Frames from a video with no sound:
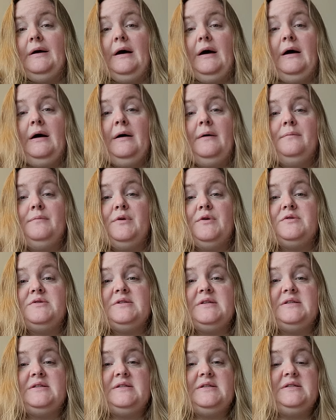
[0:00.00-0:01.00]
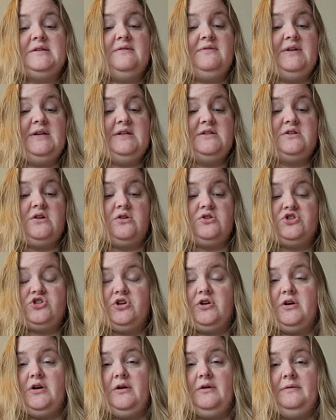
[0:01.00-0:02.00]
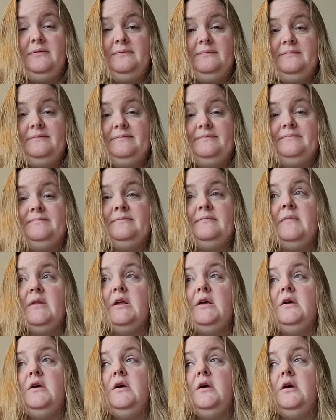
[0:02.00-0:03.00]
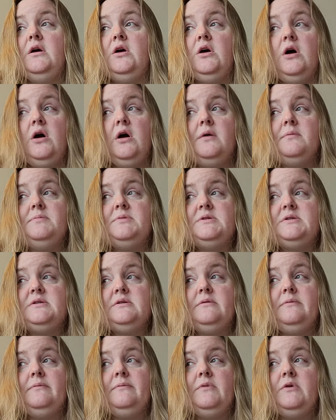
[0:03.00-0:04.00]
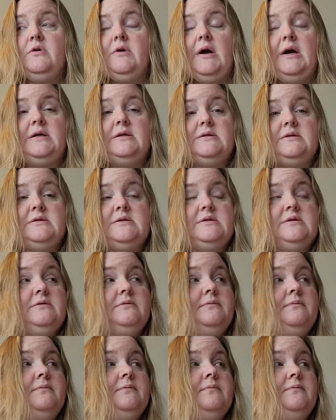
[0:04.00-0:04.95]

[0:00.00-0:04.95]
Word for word: Um, those sensitivities are sugar, carbs, grains,